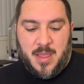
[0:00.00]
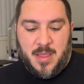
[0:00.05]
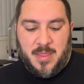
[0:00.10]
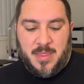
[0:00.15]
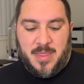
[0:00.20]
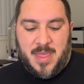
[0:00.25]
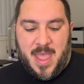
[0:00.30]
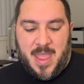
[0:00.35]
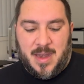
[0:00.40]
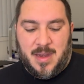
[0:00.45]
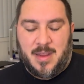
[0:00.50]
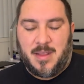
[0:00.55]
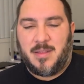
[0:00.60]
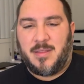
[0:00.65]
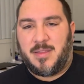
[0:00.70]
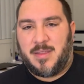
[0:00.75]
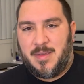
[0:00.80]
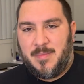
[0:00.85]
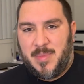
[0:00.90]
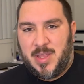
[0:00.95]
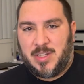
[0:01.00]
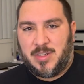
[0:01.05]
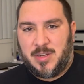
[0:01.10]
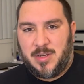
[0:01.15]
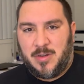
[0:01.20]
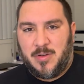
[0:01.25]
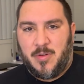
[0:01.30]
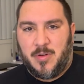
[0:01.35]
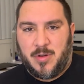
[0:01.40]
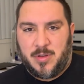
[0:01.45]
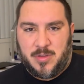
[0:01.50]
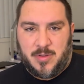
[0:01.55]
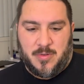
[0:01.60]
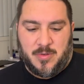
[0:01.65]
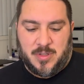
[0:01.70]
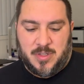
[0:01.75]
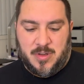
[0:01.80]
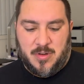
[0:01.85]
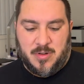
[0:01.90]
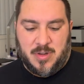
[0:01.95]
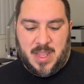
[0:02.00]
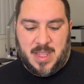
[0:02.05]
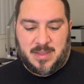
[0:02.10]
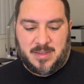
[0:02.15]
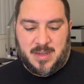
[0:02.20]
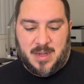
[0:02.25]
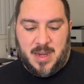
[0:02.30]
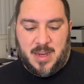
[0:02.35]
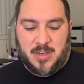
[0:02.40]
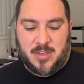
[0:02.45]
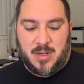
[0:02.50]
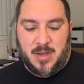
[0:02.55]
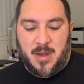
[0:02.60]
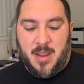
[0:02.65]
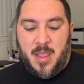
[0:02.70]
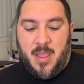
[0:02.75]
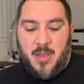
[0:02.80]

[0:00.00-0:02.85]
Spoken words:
than Dimension Door towards your destination,